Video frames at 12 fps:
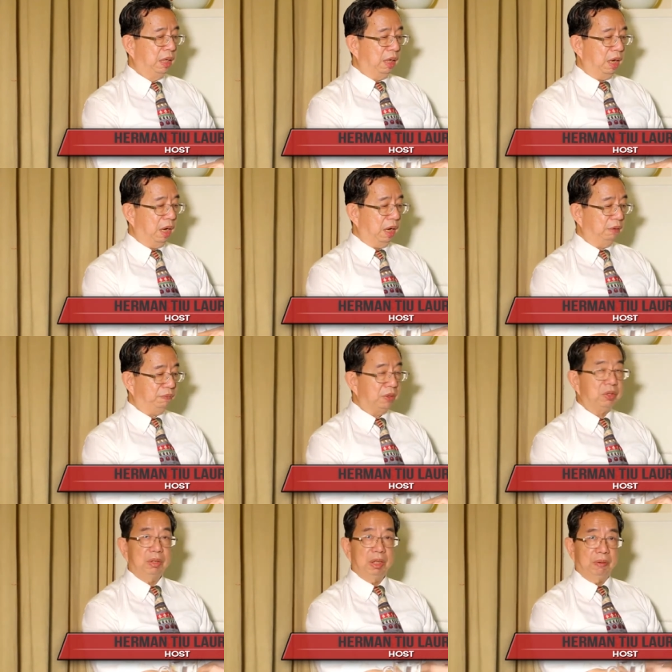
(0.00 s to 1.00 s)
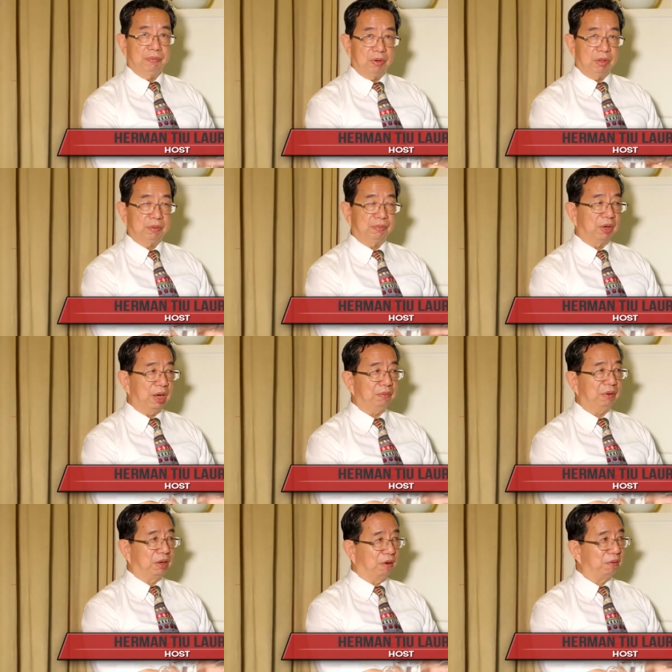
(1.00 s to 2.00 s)
Uh, unfortunately, of course, for
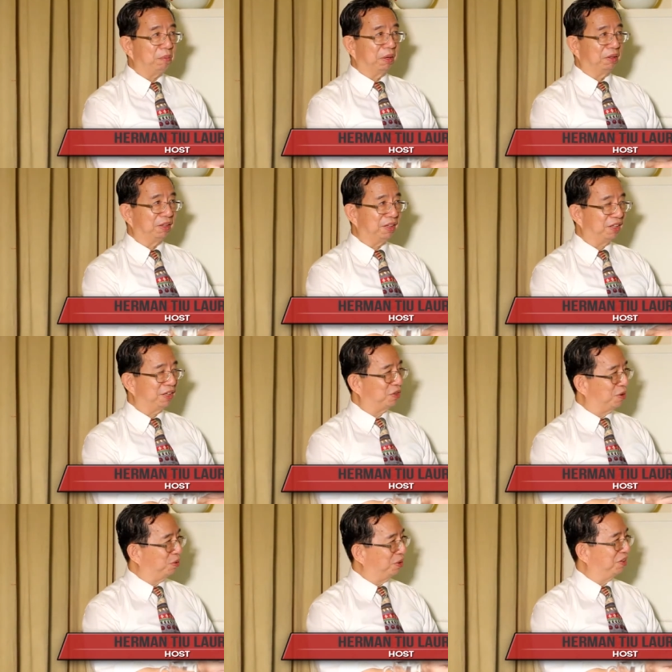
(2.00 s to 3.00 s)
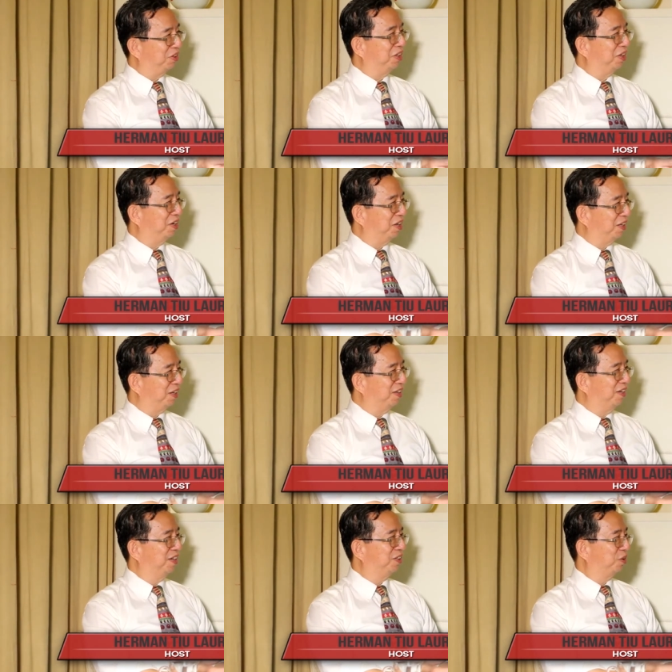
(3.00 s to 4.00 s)
every government, it is always critical
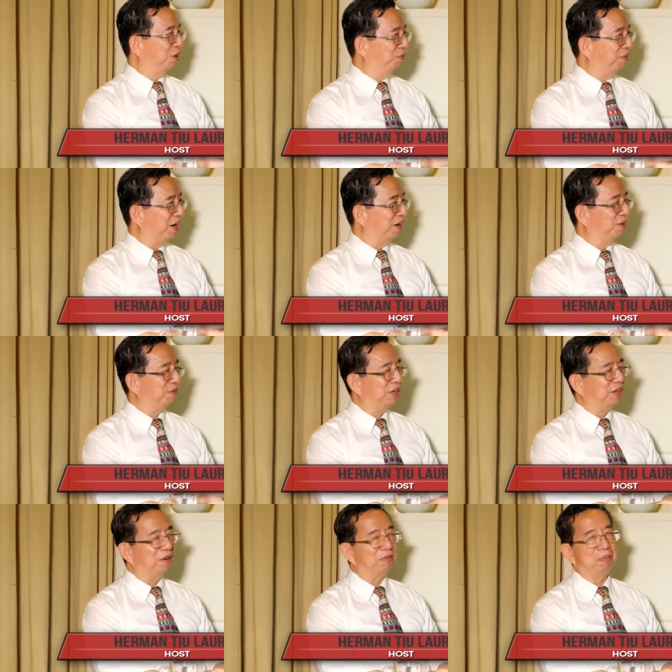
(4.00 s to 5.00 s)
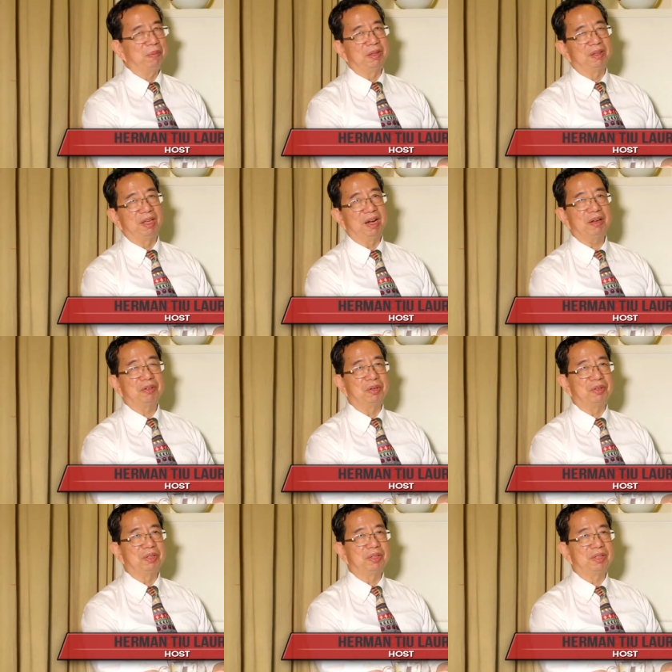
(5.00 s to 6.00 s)
so far of the government
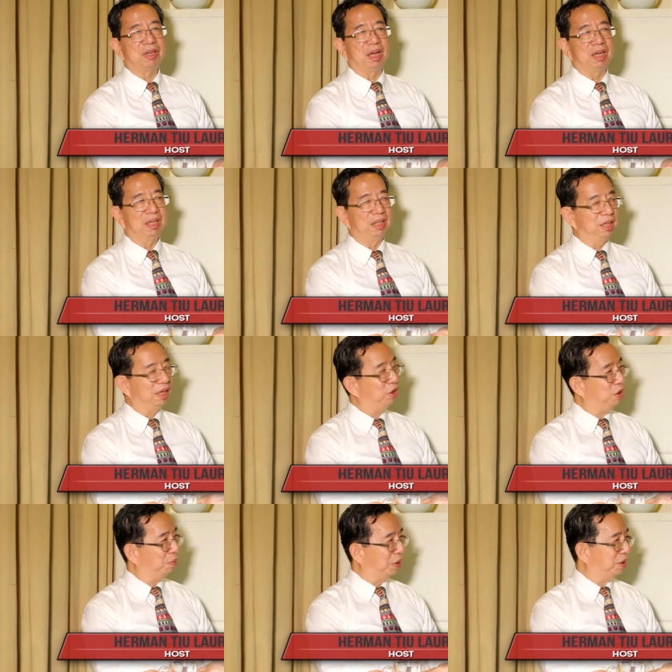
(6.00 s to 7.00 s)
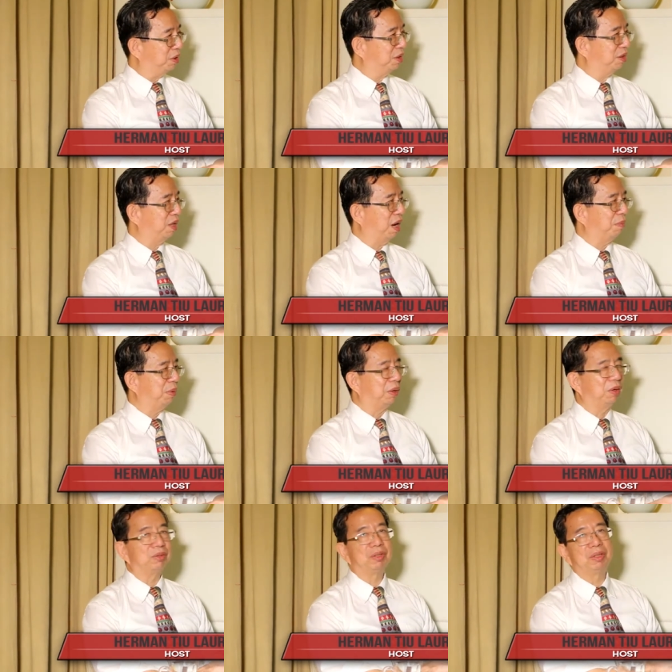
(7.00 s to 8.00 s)
directions uh, in economics uh,
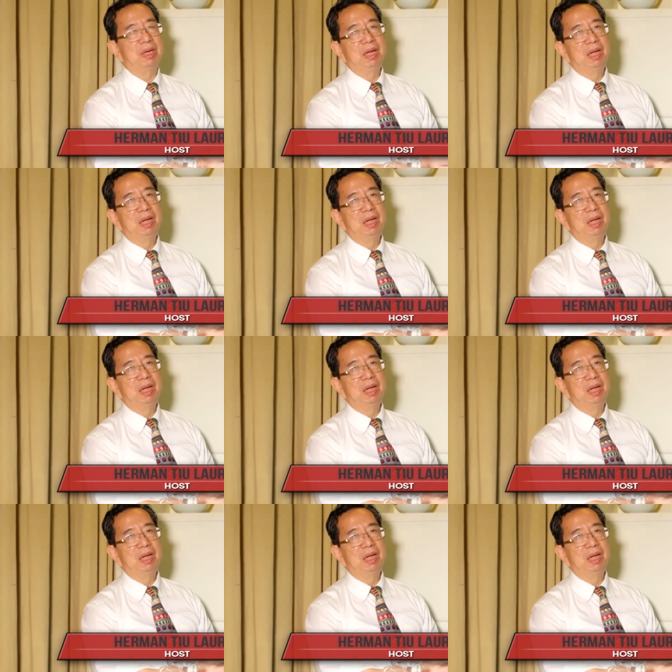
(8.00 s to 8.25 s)
because